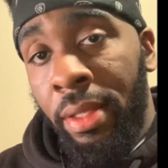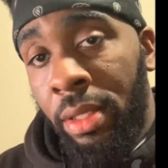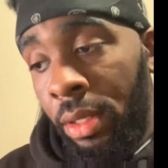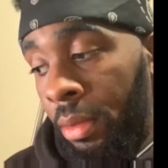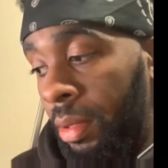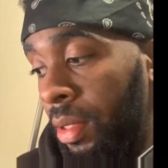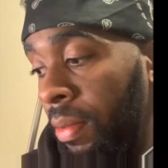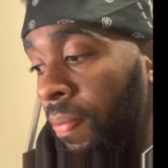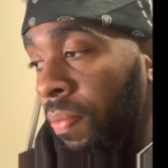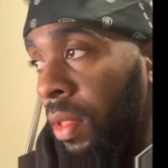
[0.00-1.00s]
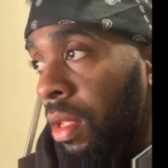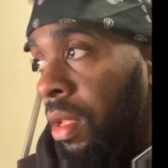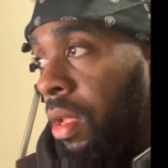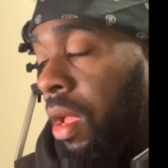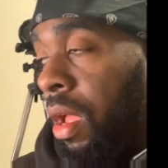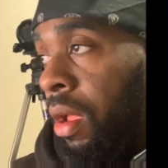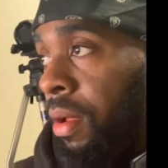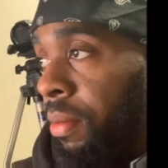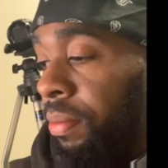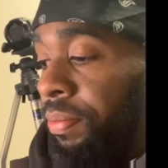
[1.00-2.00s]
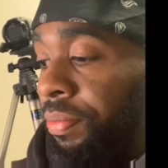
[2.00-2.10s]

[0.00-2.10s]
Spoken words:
tips, and